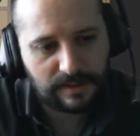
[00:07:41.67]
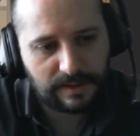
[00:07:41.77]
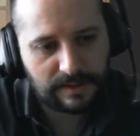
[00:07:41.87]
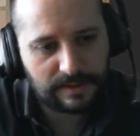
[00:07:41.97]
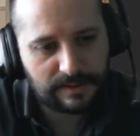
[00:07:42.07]

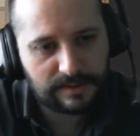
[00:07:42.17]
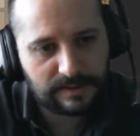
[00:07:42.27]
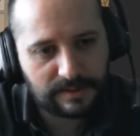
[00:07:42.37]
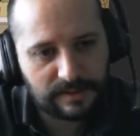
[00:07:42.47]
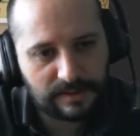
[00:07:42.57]

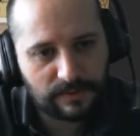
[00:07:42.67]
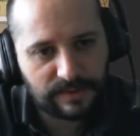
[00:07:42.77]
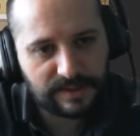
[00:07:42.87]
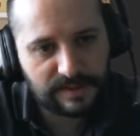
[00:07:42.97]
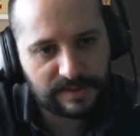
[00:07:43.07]
and now we
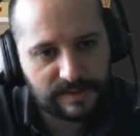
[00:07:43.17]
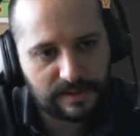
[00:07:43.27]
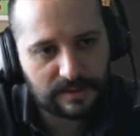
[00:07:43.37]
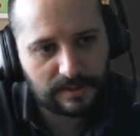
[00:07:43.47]
can send